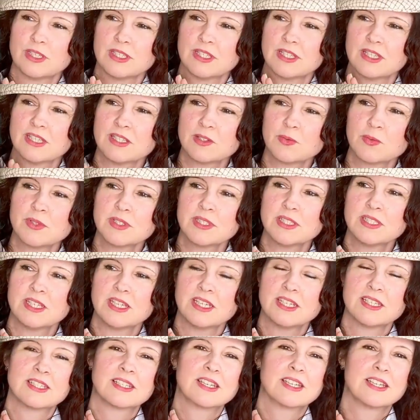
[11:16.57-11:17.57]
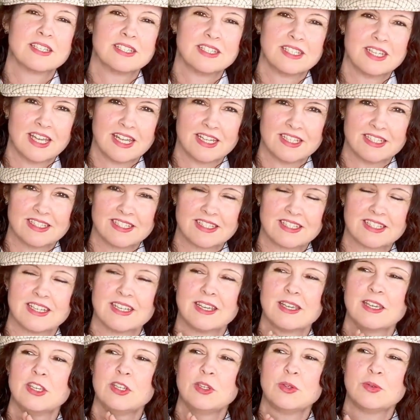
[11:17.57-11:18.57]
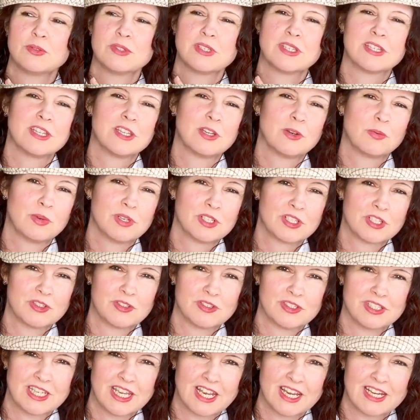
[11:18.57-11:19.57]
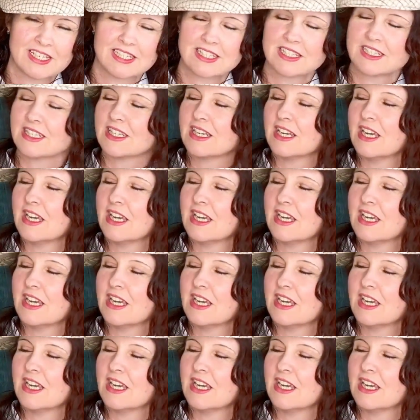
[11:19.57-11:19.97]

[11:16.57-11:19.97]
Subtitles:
This one is condensed using the original text,